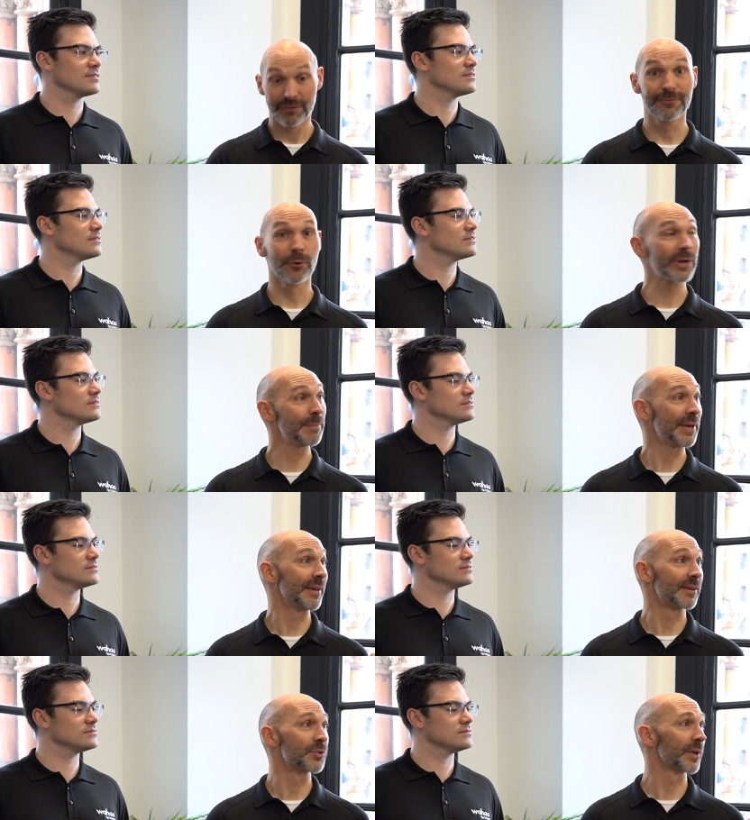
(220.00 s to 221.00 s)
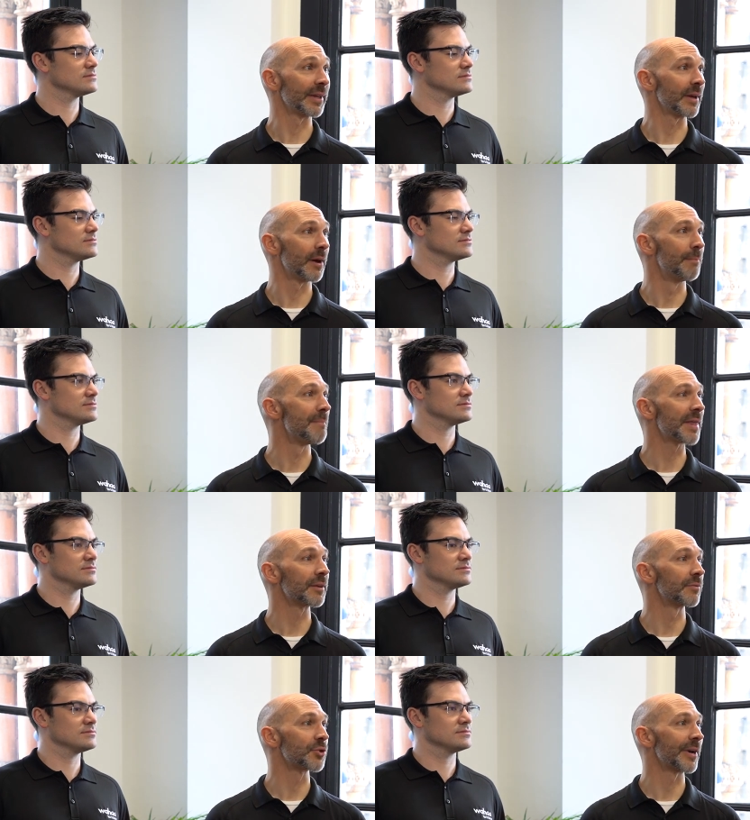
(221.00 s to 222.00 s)
Speaker 1: 4DP is really a method of
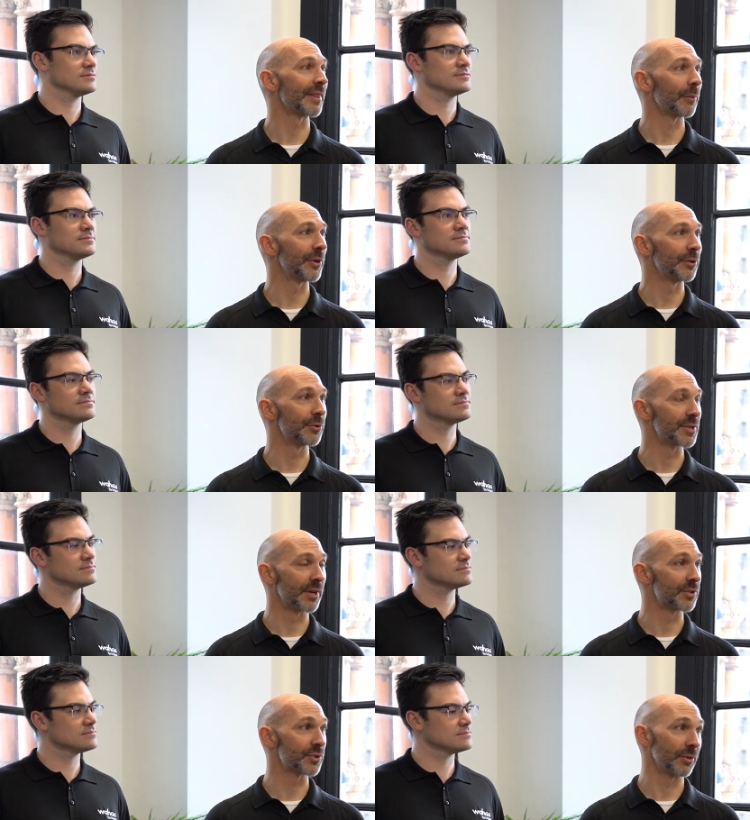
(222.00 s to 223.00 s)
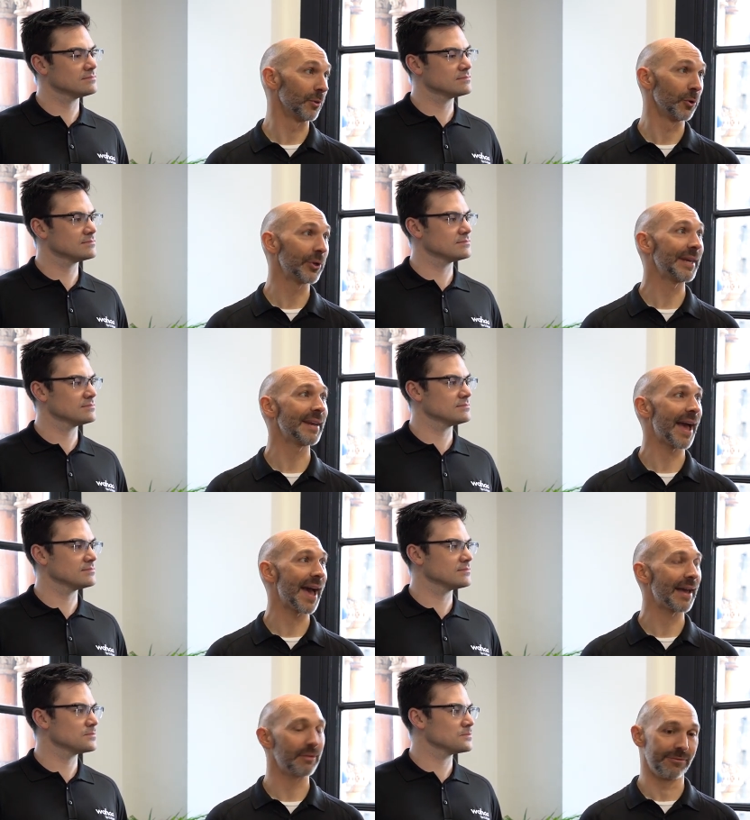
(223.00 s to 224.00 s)
training that we use and it's looking
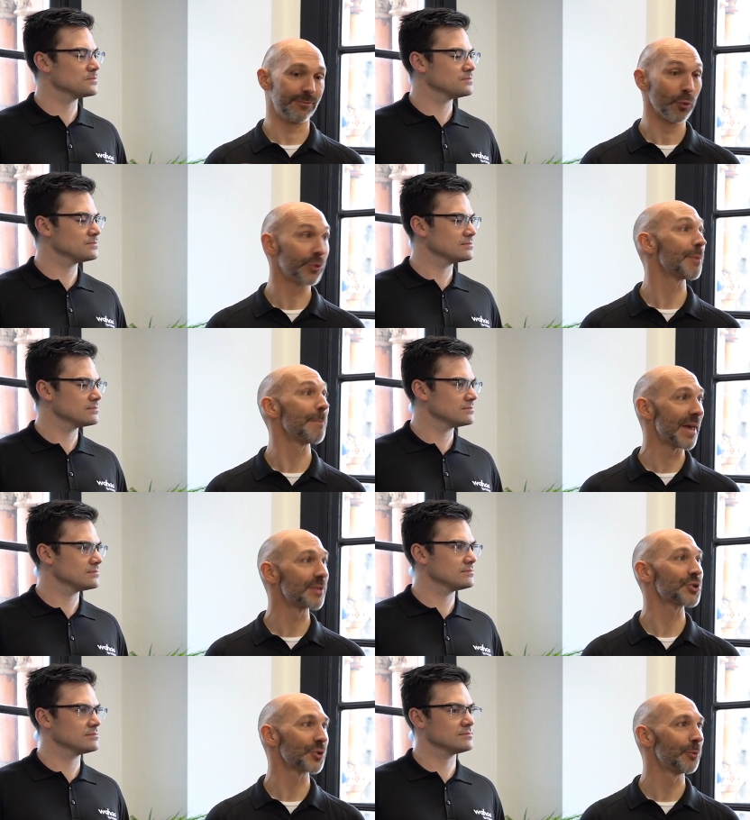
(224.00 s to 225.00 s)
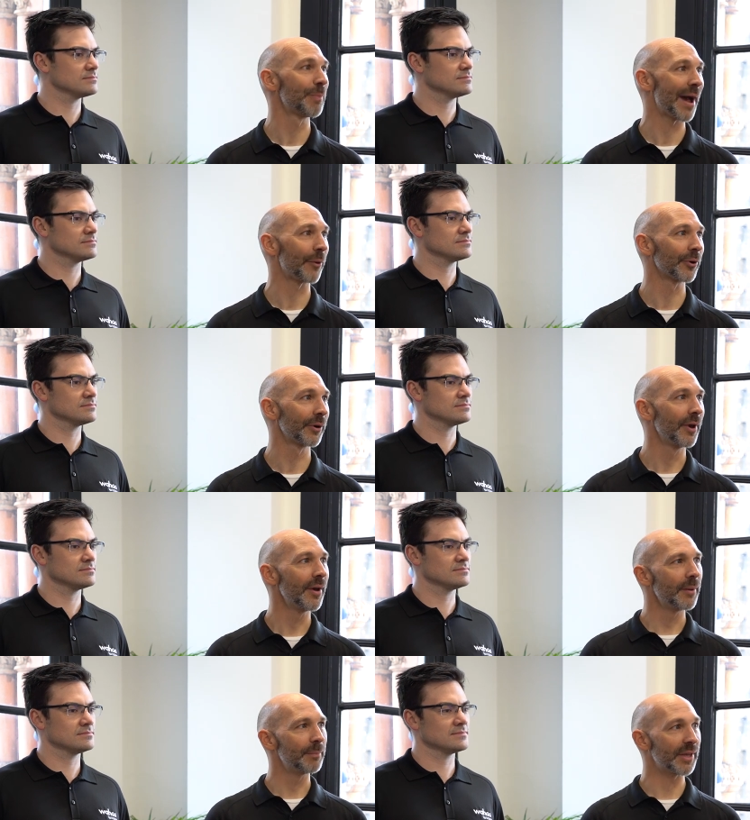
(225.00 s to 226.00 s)
at four-dimensional power
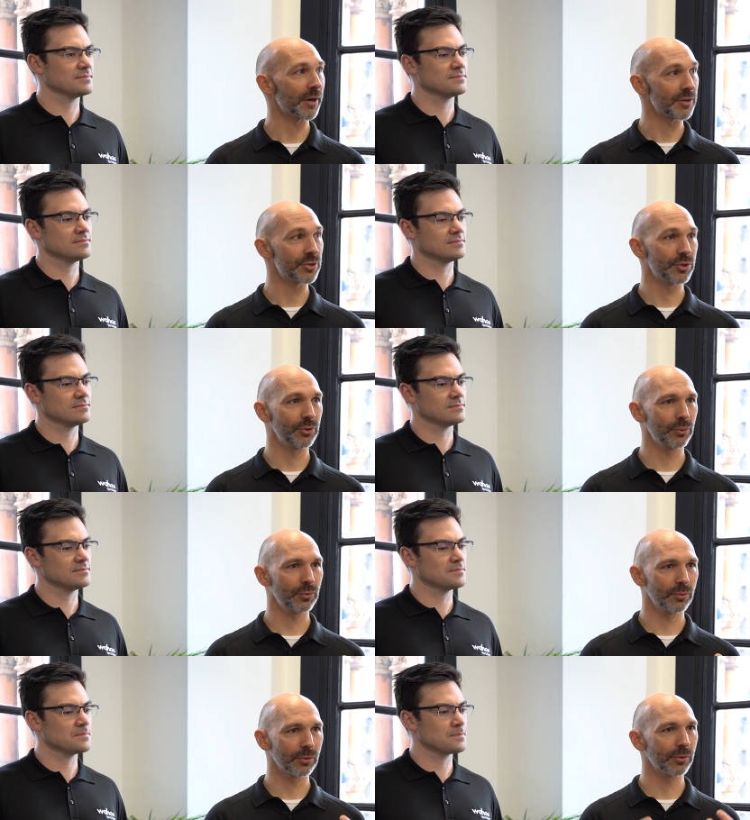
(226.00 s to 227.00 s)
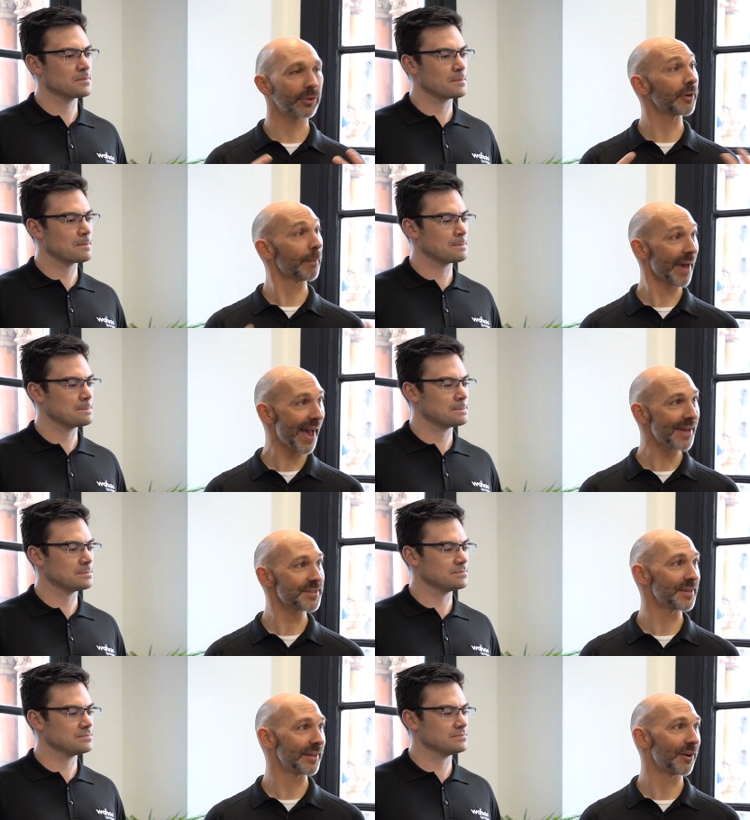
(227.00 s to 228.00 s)
because your
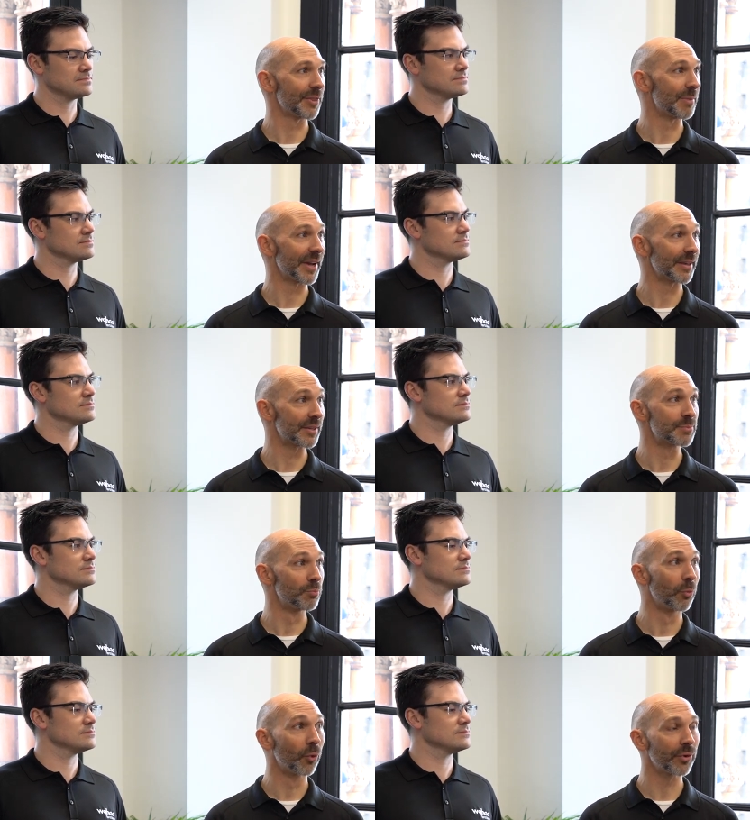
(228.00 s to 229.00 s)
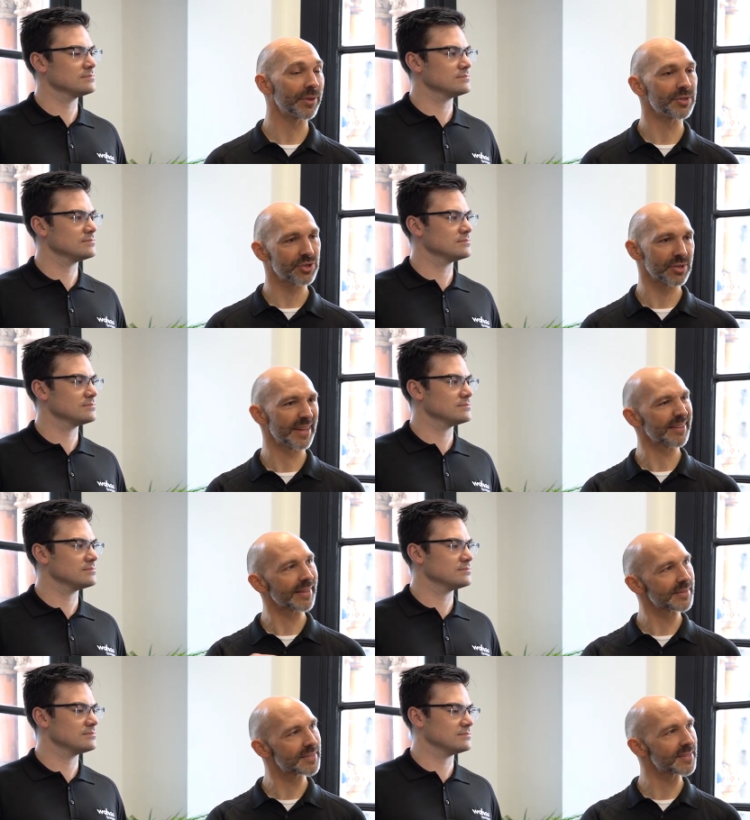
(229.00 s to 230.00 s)
capacity on the bike is more than just like
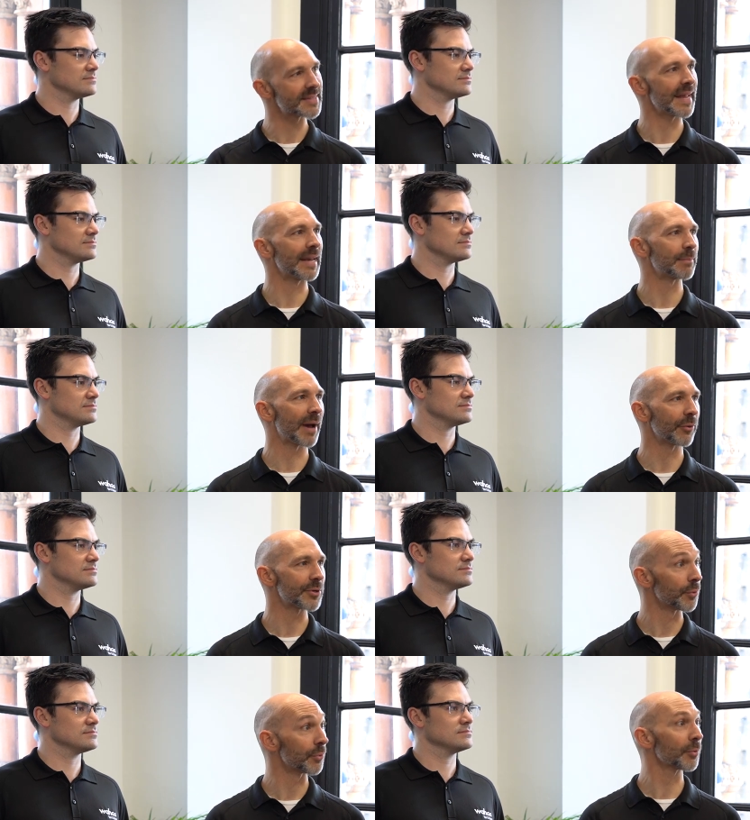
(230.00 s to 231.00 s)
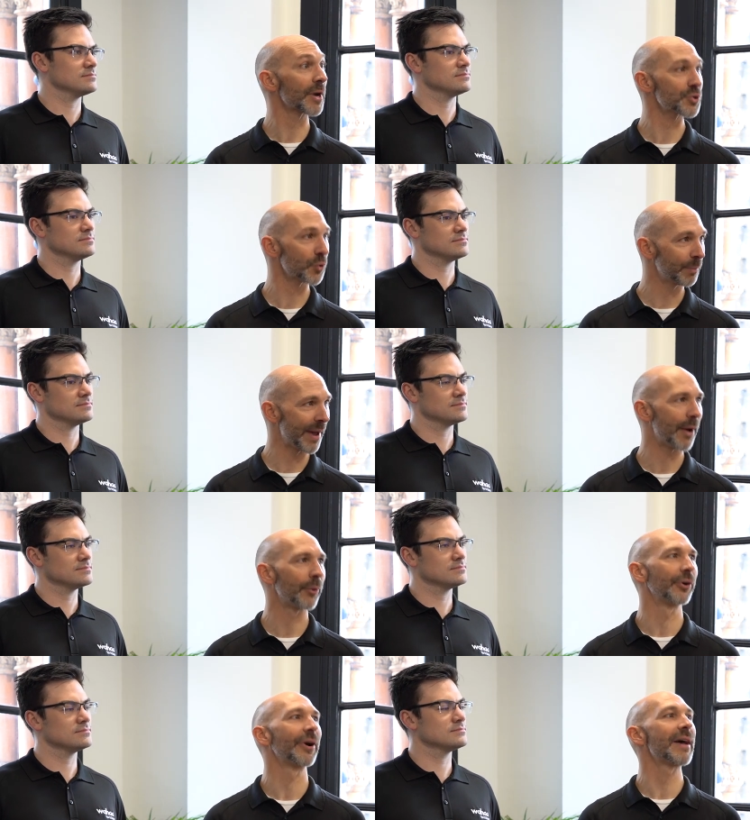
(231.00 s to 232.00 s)
that sustained power. So threshold
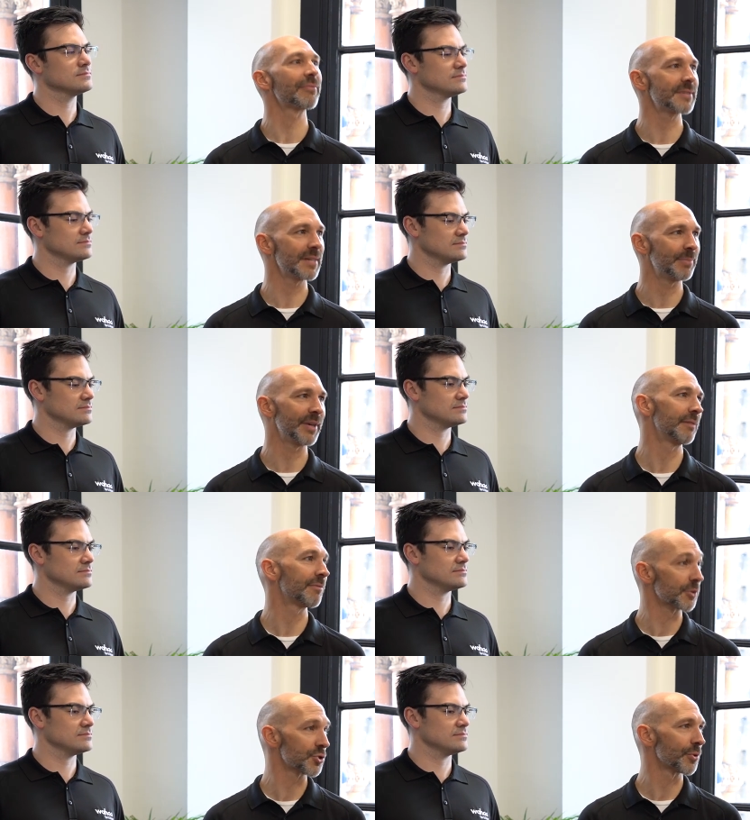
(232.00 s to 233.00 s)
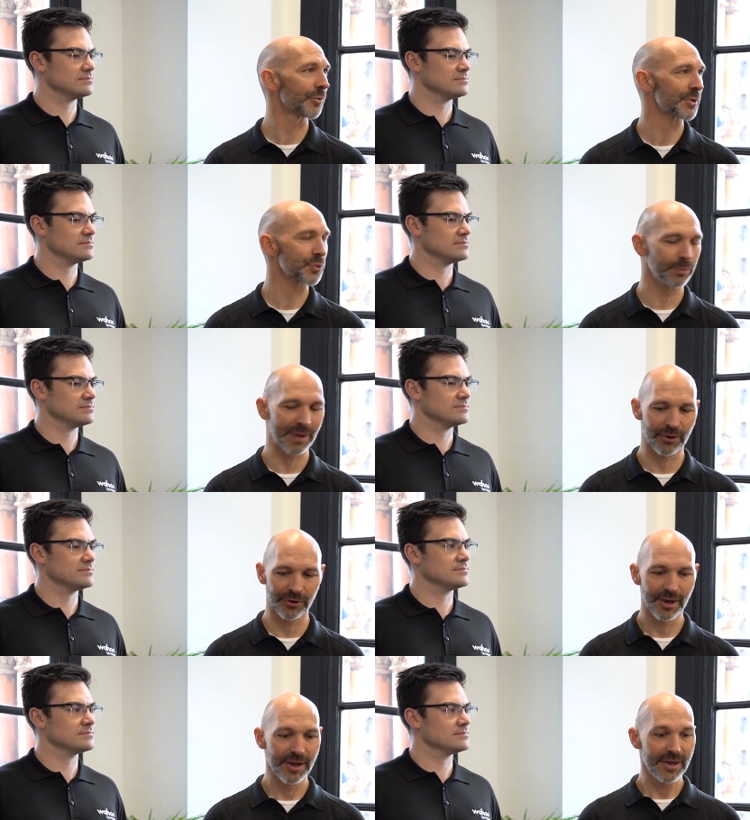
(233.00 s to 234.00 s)
power, FTP, functional threshold power